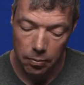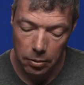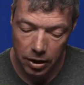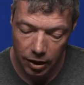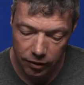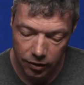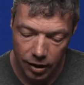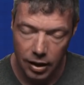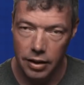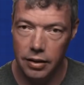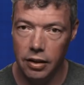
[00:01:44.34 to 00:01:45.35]
because
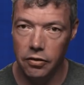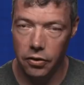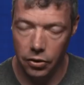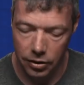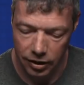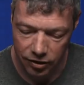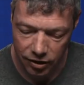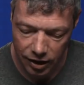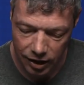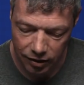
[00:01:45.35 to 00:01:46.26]
this voltage